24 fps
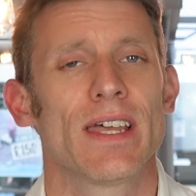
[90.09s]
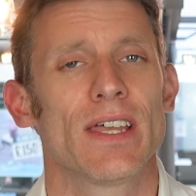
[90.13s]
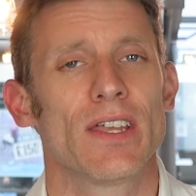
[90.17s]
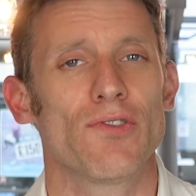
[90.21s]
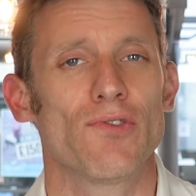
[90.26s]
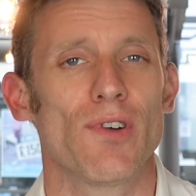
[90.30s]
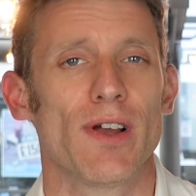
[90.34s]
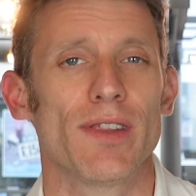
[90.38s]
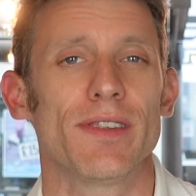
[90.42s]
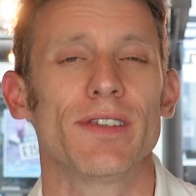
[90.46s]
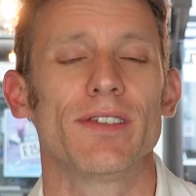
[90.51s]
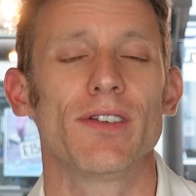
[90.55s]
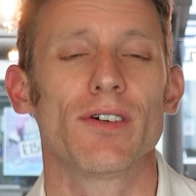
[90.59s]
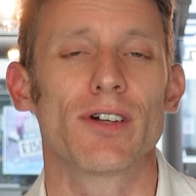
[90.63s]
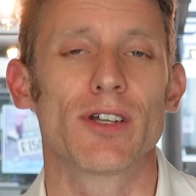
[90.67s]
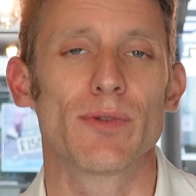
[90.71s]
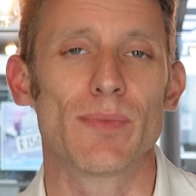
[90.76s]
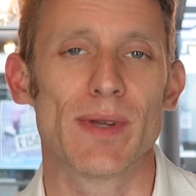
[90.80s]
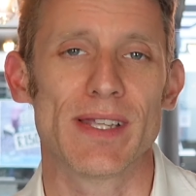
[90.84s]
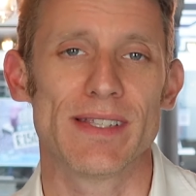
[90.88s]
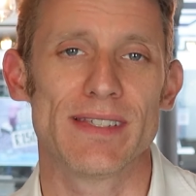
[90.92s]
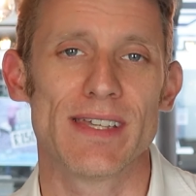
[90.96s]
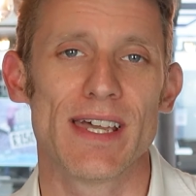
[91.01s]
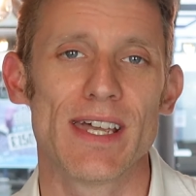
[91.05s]
You write the
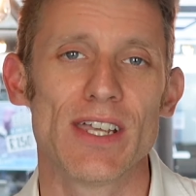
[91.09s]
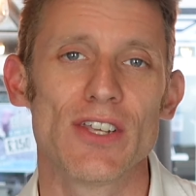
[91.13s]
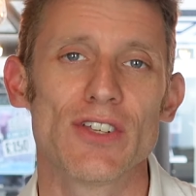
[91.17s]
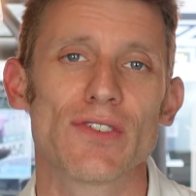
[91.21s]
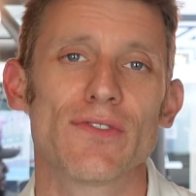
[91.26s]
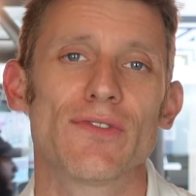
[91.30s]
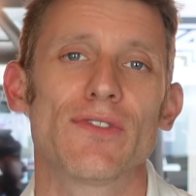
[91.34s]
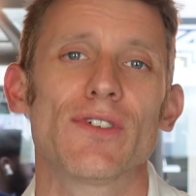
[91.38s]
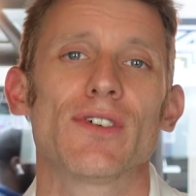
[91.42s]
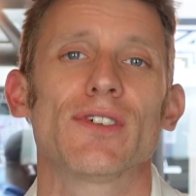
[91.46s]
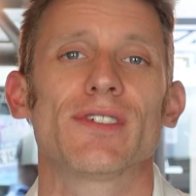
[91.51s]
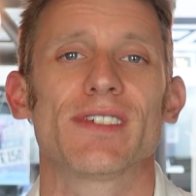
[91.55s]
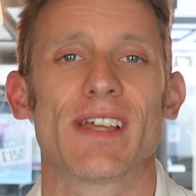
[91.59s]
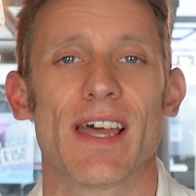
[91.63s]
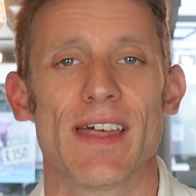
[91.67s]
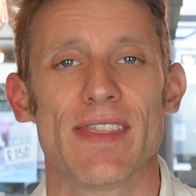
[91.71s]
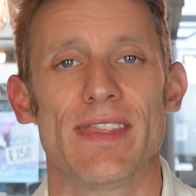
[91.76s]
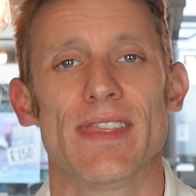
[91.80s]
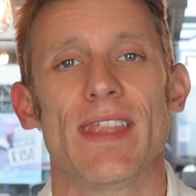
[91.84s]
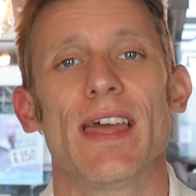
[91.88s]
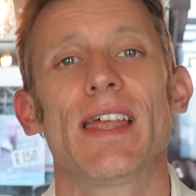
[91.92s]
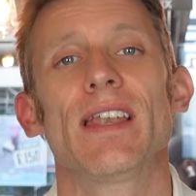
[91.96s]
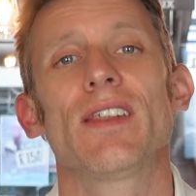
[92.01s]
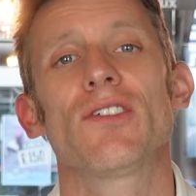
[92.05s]
documentation first,
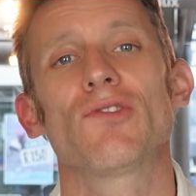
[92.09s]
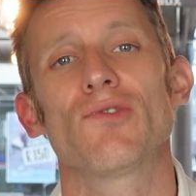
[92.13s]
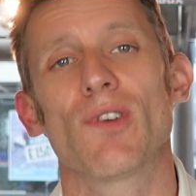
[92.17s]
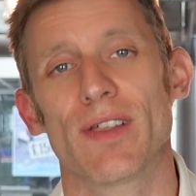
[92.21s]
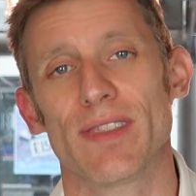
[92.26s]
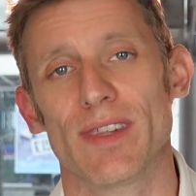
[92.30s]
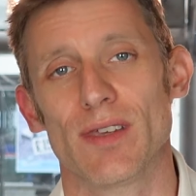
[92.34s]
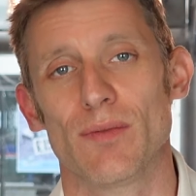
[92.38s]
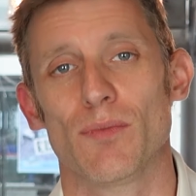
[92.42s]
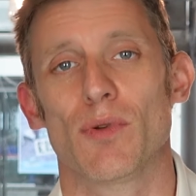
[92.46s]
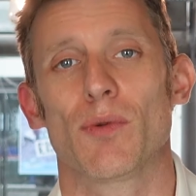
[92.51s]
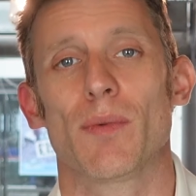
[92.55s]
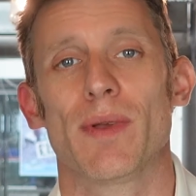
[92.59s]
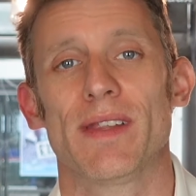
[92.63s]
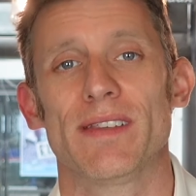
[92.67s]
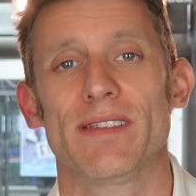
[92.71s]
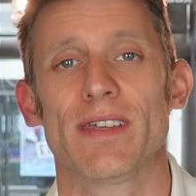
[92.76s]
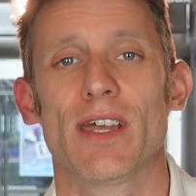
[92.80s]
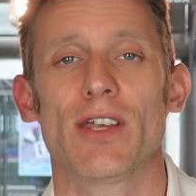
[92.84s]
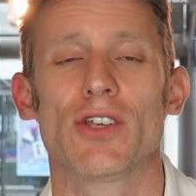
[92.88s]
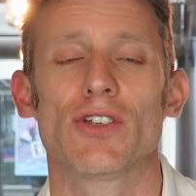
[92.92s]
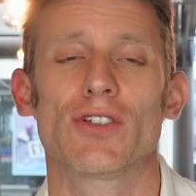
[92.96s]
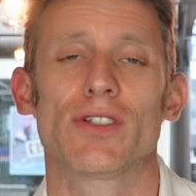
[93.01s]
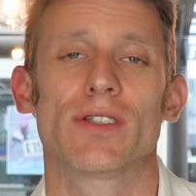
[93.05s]
and then you write the
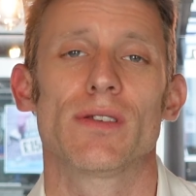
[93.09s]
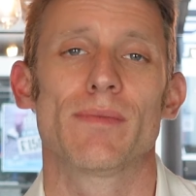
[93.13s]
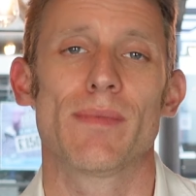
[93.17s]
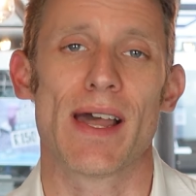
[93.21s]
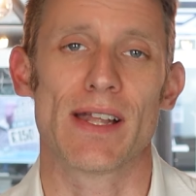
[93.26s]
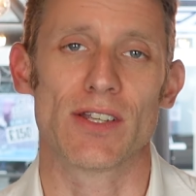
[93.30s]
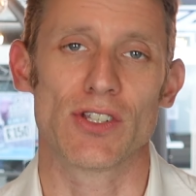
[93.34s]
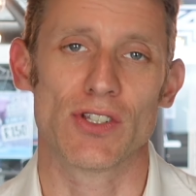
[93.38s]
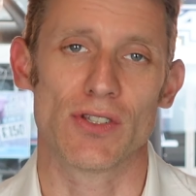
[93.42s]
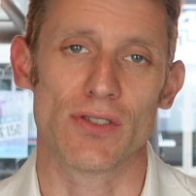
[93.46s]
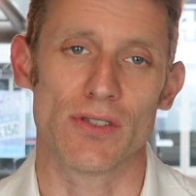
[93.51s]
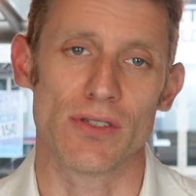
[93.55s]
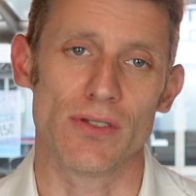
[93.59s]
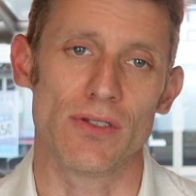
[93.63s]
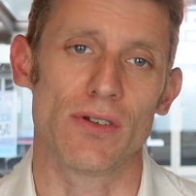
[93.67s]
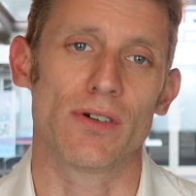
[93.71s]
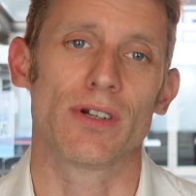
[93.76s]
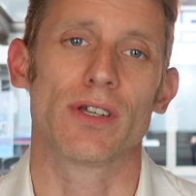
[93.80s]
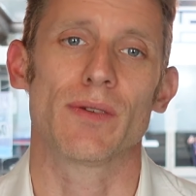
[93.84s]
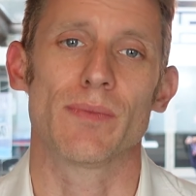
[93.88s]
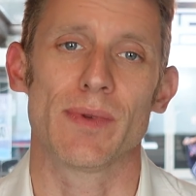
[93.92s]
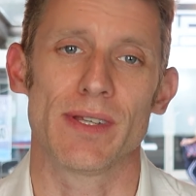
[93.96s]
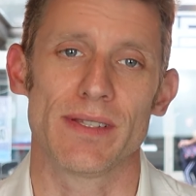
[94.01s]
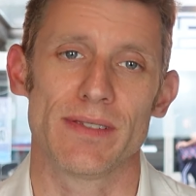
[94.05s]
implementation to match the
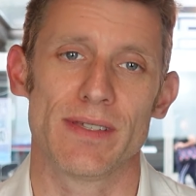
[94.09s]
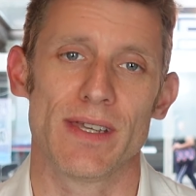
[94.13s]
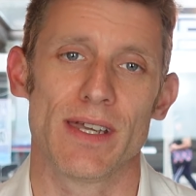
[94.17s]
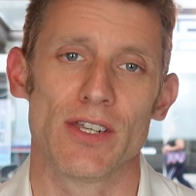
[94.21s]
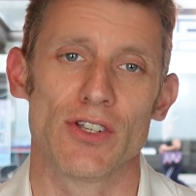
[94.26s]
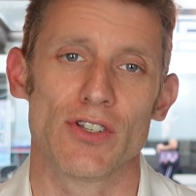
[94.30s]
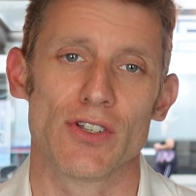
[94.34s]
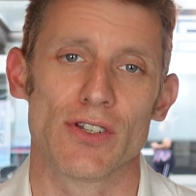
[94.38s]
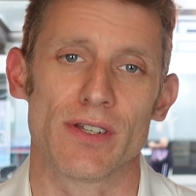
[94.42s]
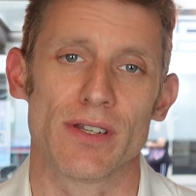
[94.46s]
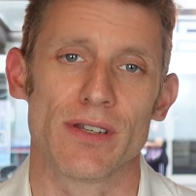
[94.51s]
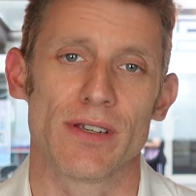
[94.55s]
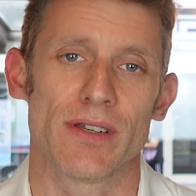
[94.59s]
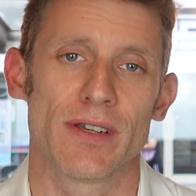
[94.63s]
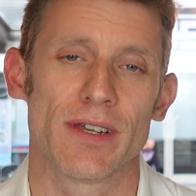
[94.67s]
documentation.